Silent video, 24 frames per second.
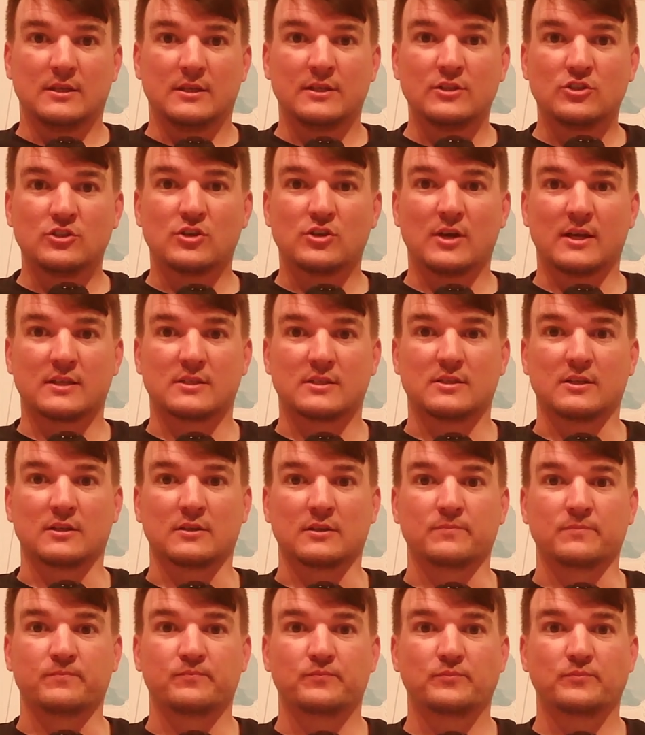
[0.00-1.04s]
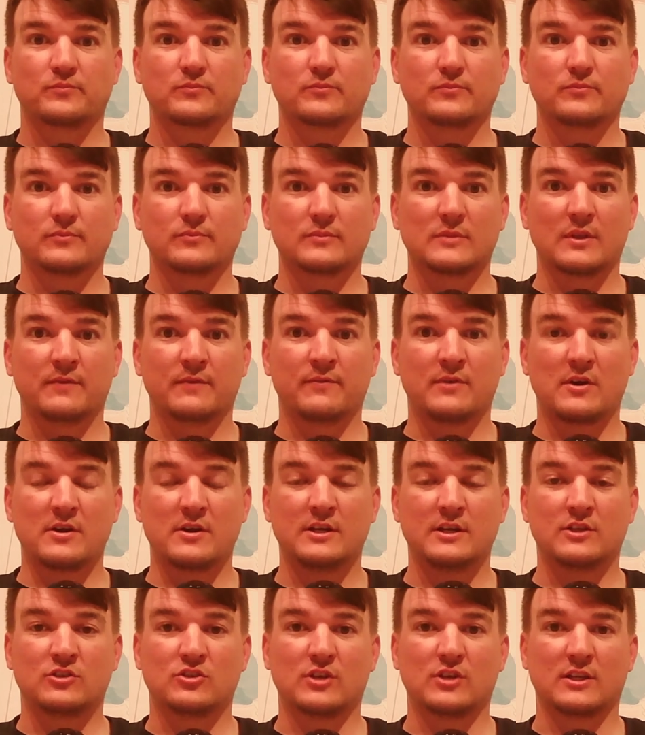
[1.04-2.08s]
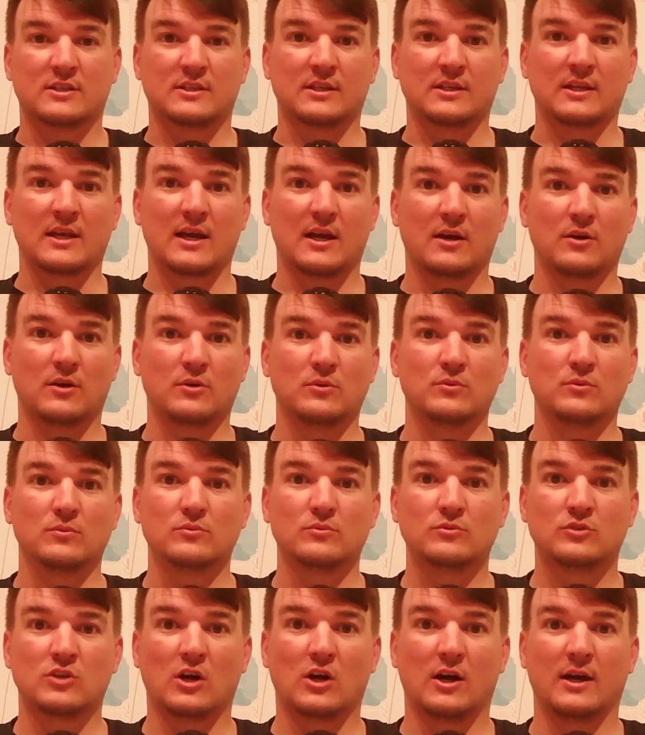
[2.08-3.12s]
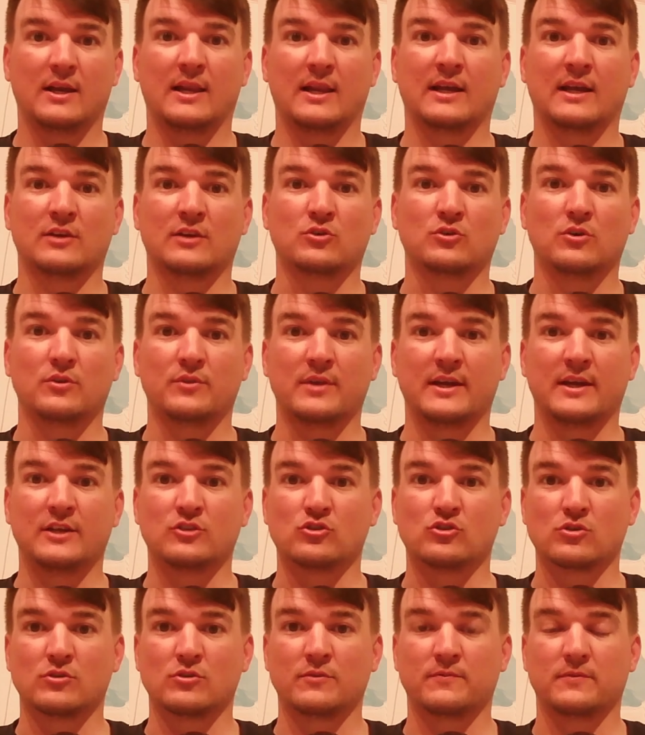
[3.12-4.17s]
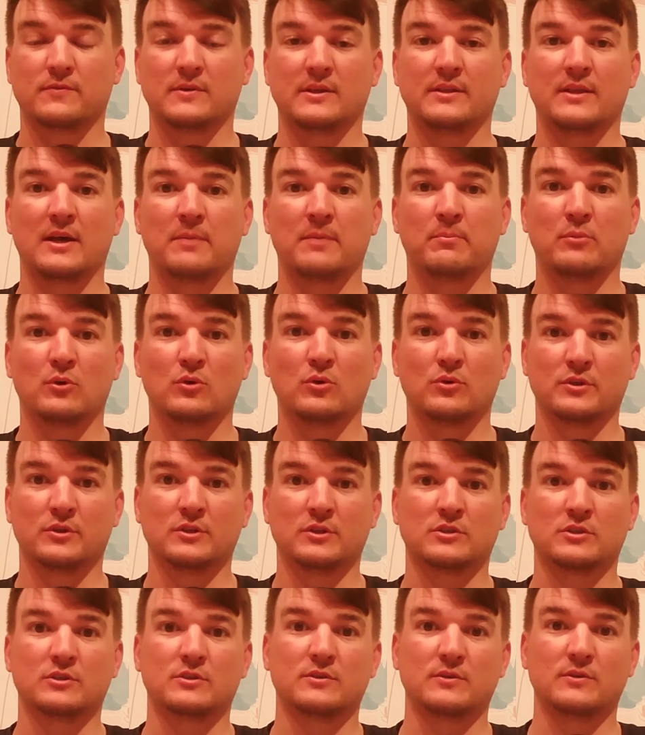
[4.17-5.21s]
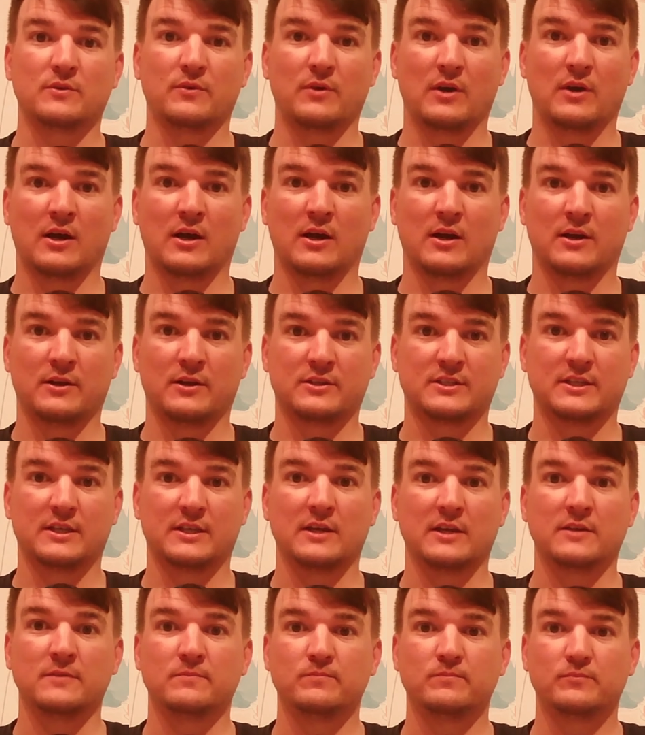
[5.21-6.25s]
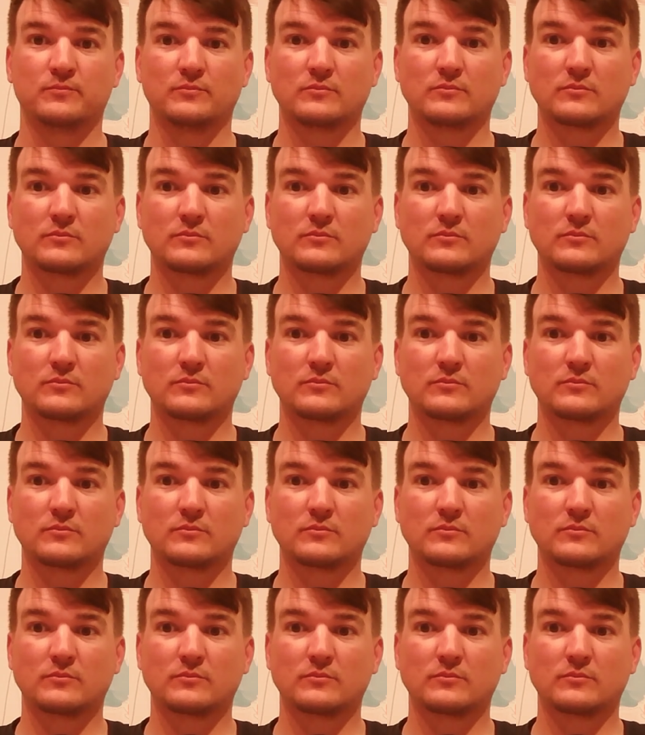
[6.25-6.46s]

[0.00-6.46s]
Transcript: Interesting. Very interesting how Thailand got their geography, their borders today.